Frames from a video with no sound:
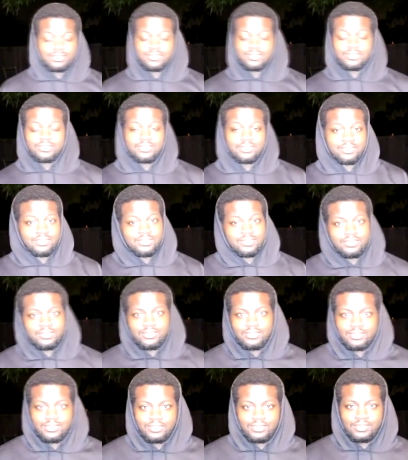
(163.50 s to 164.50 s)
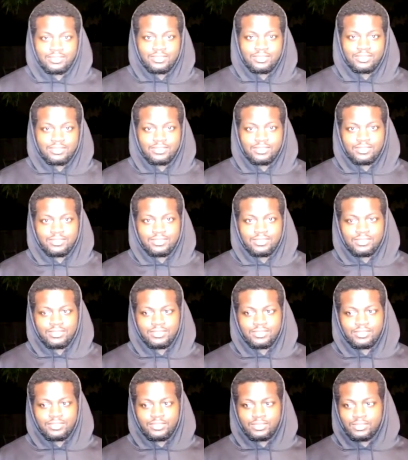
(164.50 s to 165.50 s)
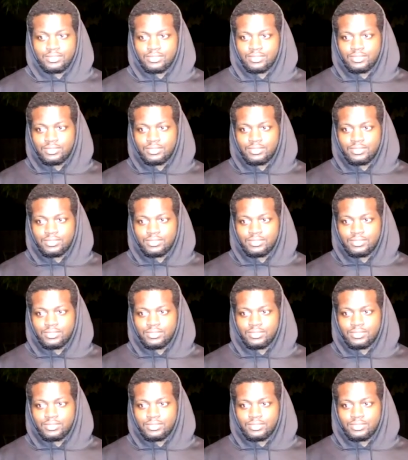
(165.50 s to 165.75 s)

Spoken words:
Nobody speaks.